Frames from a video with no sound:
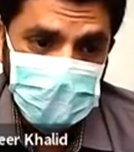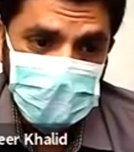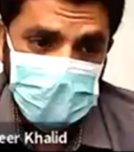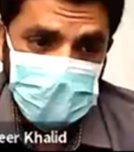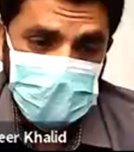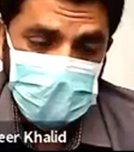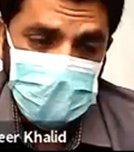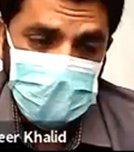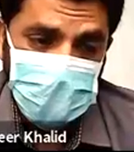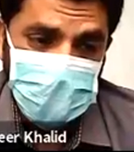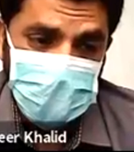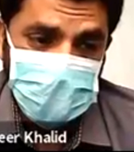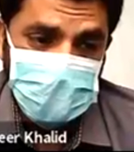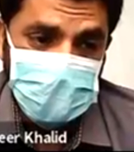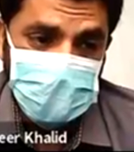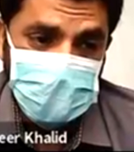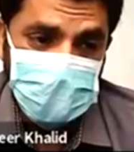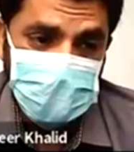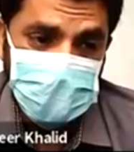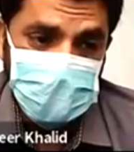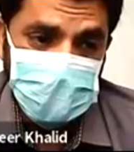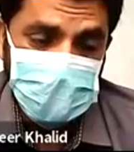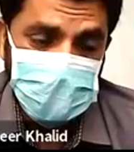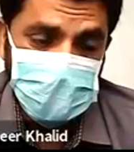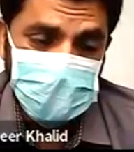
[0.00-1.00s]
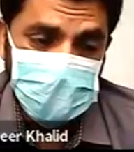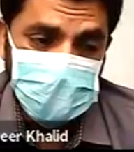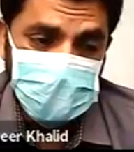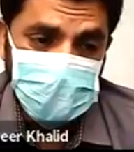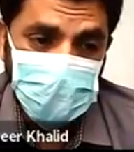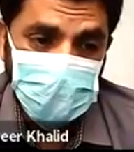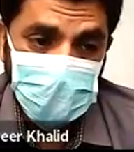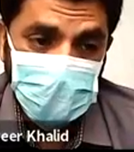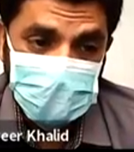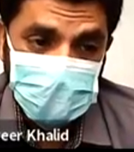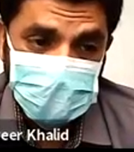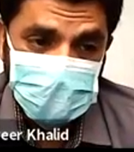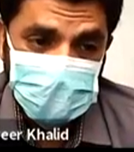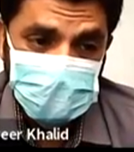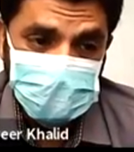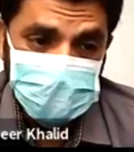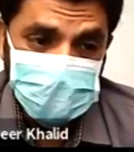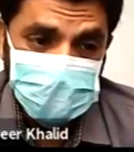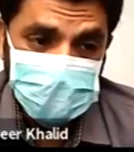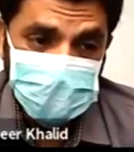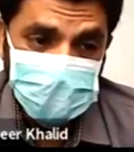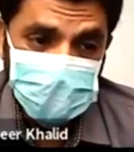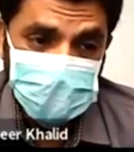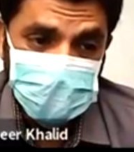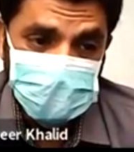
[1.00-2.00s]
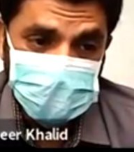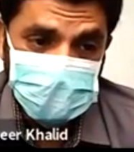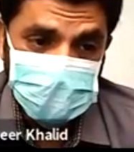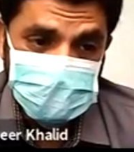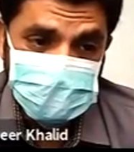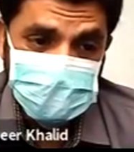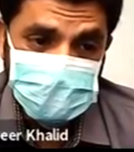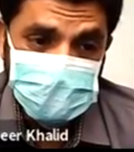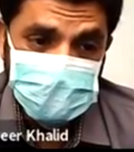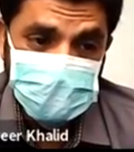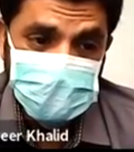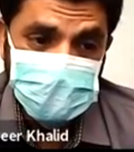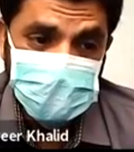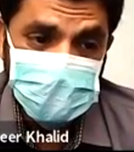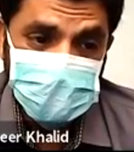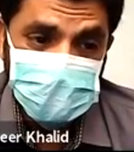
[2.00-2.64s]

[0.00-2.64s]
And what terlipressin do?